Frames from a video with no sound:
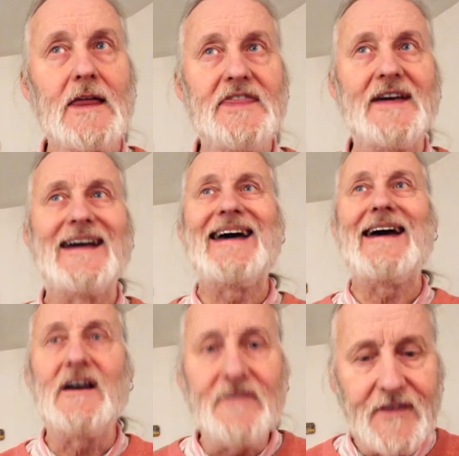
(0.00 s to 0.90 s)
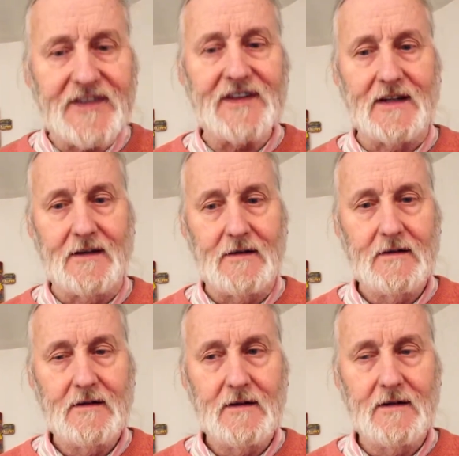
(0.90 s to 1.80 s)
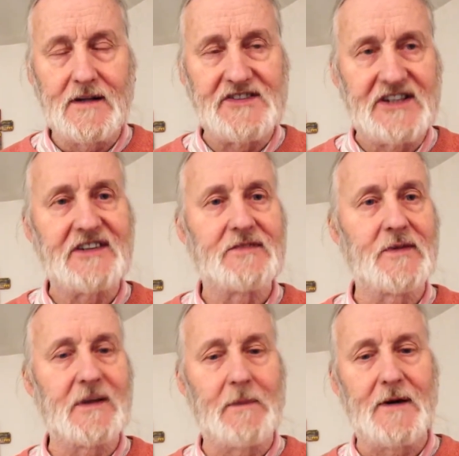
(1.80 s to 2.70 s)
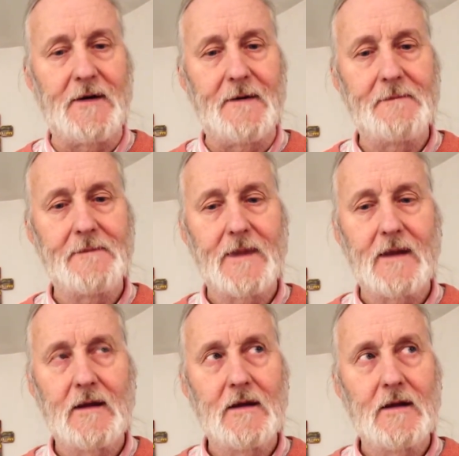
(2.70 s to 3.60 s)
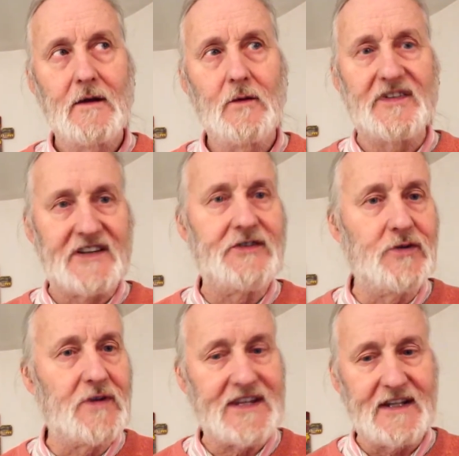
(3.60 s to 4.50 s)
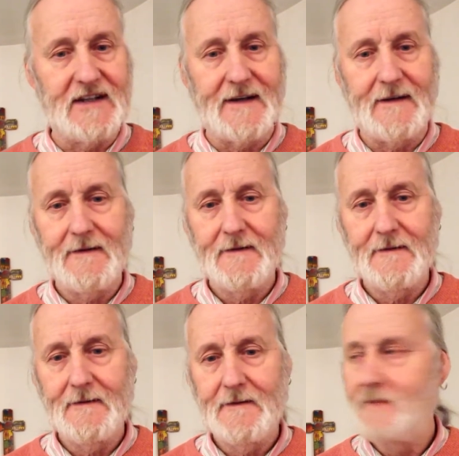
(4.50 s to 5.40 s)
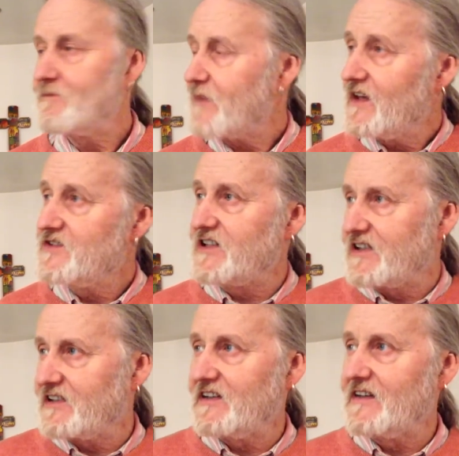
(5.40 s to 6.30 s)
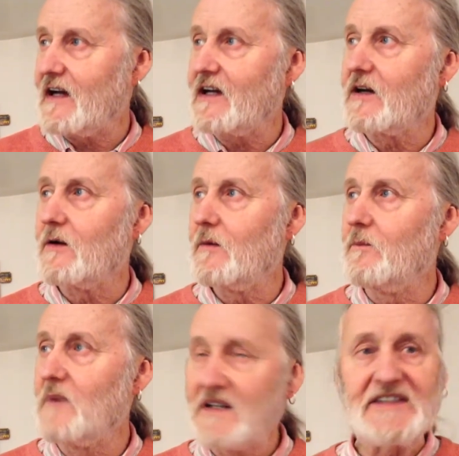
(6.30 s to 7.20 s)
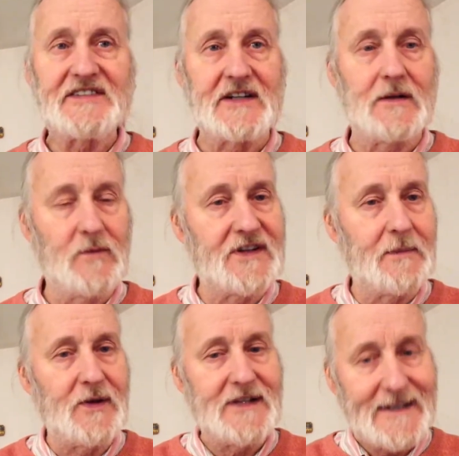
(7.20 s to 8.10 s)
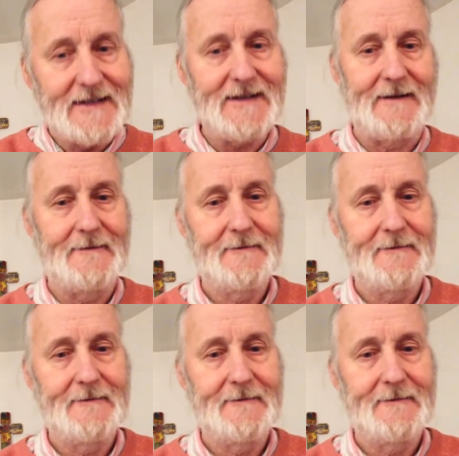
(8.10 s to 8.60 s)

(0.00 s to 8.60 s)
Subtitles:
that everything that Jesus was about was to do with healing. Jesus' entire ministry was about healing.